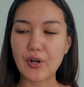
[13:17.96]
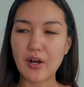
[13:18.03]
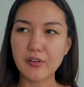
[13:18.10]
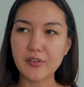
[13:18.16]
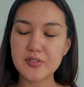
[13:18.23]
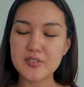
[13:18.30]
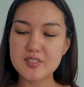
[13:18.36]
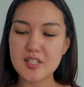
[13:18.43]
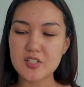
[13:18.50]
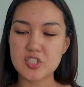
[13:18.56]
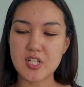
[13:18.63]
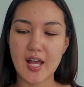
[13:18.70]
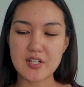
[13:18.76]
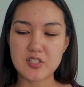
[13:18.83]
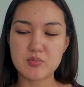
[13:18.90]
colors that
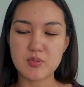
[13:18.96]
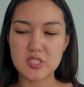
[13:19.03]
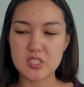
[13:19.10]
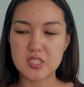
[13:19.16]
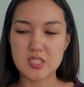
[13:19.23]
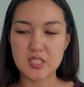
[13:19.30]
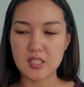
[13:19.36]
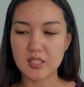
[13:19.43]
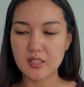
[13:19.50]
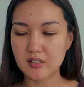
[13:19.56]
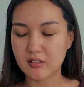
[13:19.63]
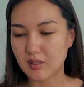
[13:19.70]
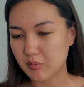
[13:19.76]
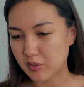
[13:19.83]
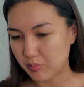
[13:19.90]

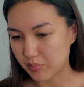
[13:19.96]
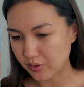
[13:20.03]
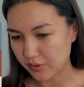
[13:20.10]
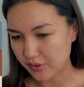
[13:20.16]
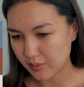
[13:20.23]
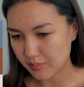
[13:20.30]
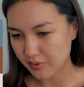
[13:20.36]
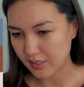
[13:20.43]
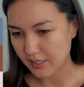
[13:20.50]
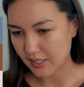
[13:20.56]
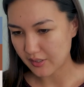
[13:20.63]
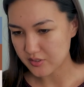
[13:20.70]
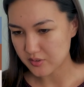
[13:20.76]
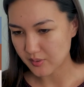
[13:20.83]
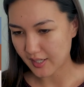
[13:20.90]
ChatGPT, I'm gonna pull it up right
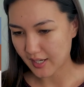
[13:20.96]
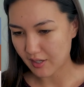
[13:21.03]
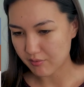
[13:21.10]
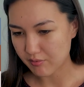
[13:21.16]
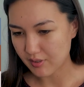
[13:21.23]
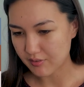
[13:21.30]
now so I have